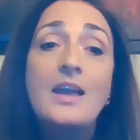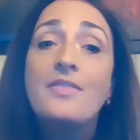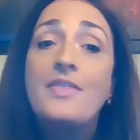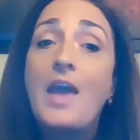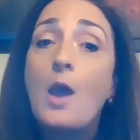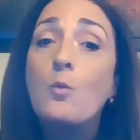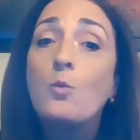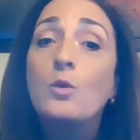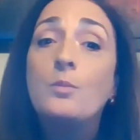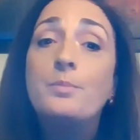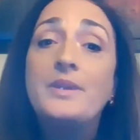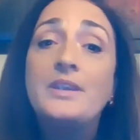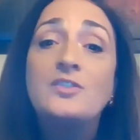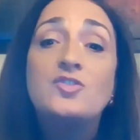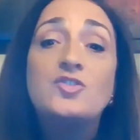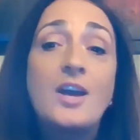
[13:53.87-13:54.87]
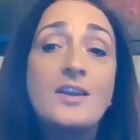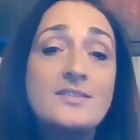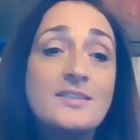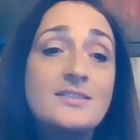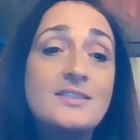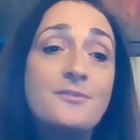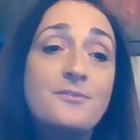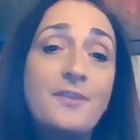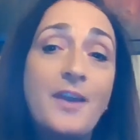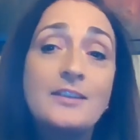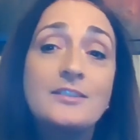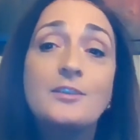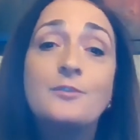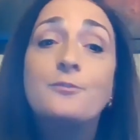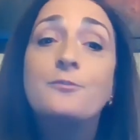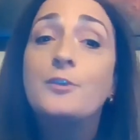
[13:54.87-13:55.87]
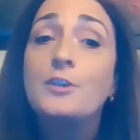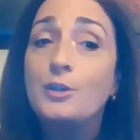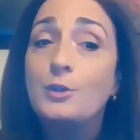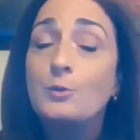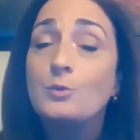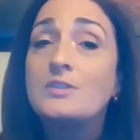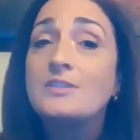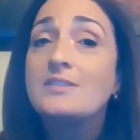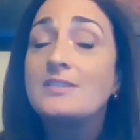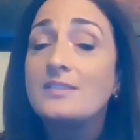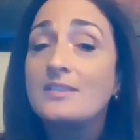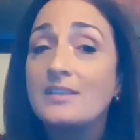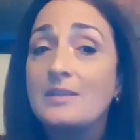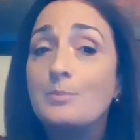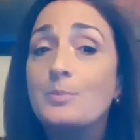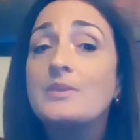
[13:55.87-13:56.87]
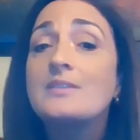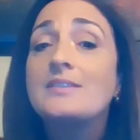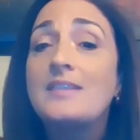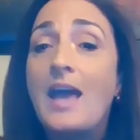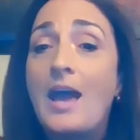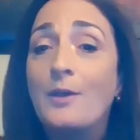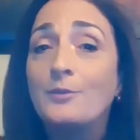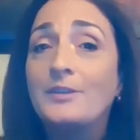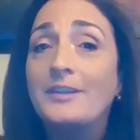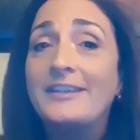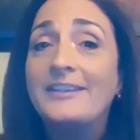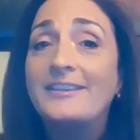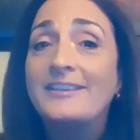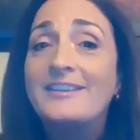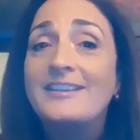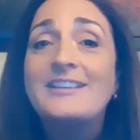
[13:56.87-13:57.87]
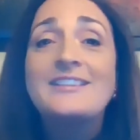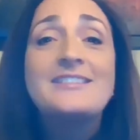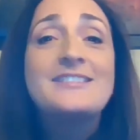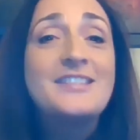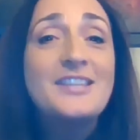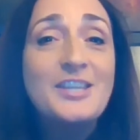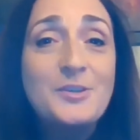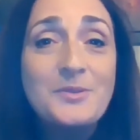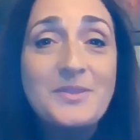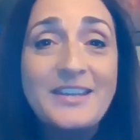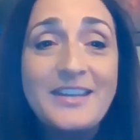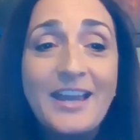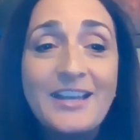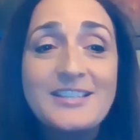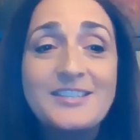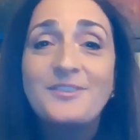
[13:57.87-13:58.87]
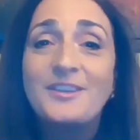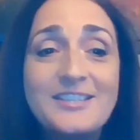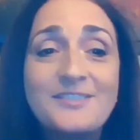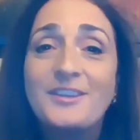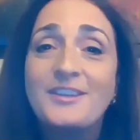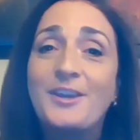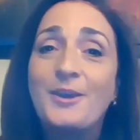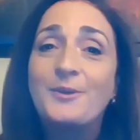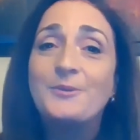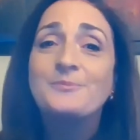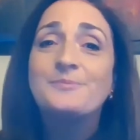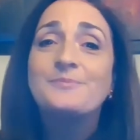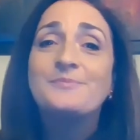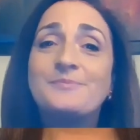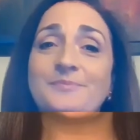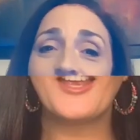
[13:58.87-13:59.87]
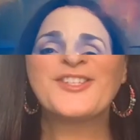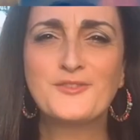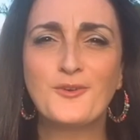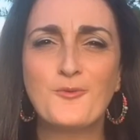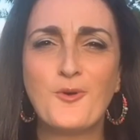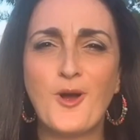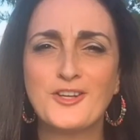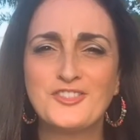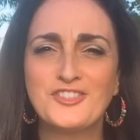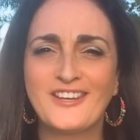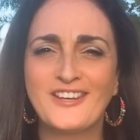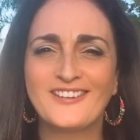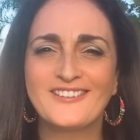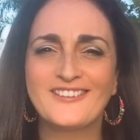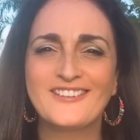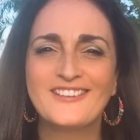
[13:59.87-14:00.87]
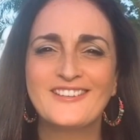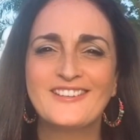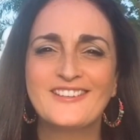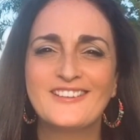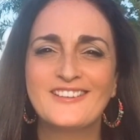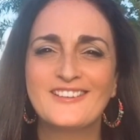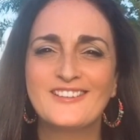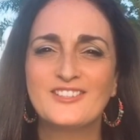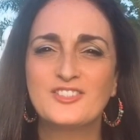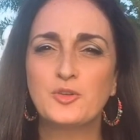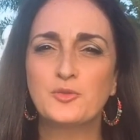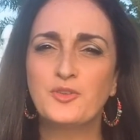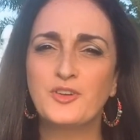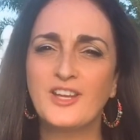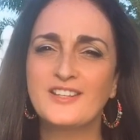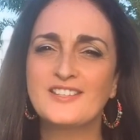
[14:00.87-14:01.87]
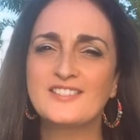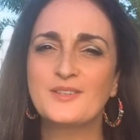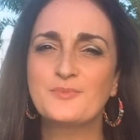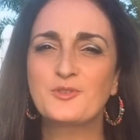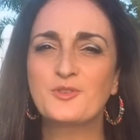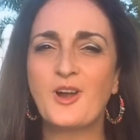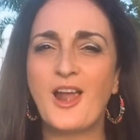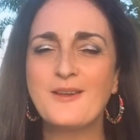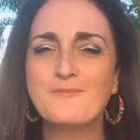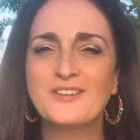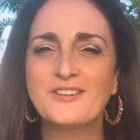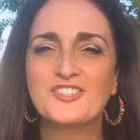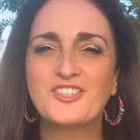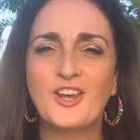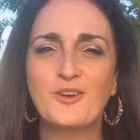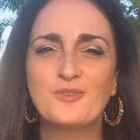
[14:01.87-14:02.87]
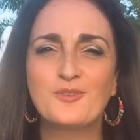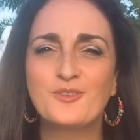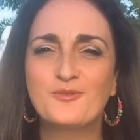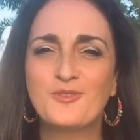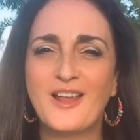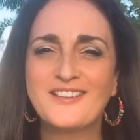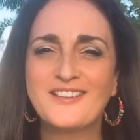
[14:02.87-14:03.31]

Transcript: that will be just as effective for you to sleep soundly. See you in the next video. Thanks for watching. Don't forget to subscribe and share with your friends.